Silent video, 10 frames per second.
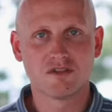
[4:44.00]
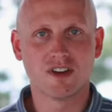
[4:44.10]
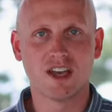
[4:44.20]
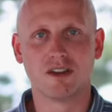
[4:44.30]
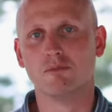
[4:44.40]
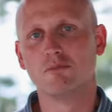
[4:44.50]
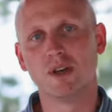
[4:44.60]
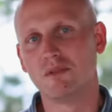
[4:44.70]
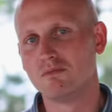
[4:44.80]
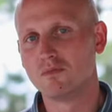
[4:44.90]
to find.
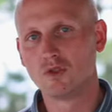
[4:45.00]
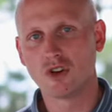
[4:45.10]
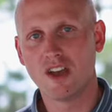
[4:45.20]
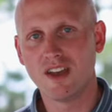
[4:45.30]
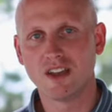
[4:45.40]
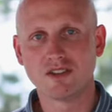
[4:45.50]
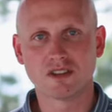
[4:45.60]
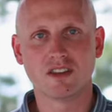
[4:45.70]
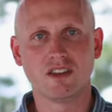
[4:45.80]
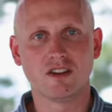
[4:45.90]
But drive out
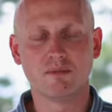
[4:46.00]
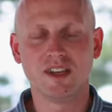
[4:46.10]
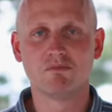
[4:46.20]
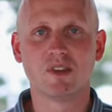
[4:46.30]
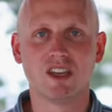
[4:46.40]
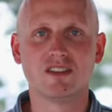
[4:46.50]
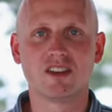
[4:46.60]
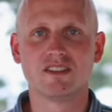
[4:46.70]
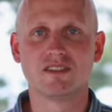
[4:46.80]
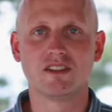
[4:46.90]
just a little bit and you
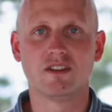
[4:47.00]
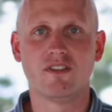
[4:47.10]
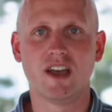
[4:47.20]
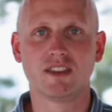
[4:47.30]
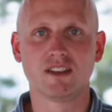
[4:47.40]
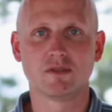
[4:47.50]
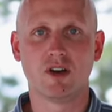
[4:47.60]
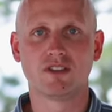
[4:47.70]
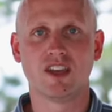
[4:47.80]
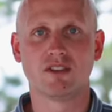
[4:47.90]
can still find that
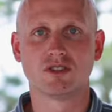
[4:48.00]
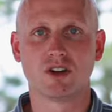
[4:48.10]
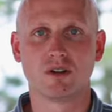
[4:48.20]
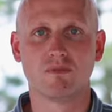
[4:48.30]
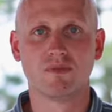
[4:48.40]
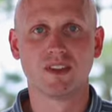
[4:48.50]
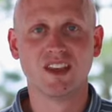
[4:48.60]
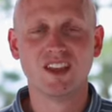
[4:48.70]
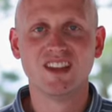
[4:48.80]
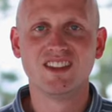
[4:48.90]
small town charm.
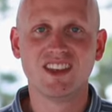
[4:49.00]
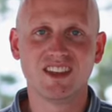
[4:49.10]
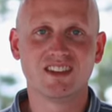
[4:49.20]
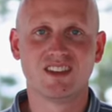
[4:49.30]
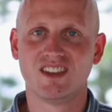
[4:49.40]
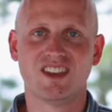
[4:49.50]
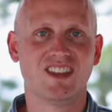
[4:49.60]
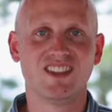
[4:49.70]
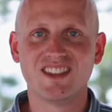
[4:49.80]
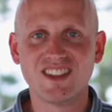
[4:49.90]
This,
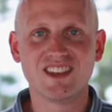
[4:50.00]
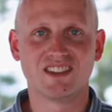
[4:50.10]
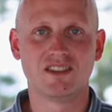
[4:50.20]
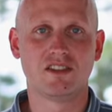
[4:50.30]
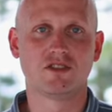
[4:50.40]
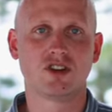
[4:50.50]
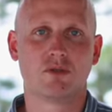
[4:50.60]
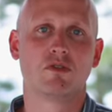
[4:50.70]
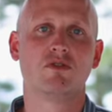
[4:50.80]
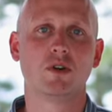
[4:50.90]
this is the charm of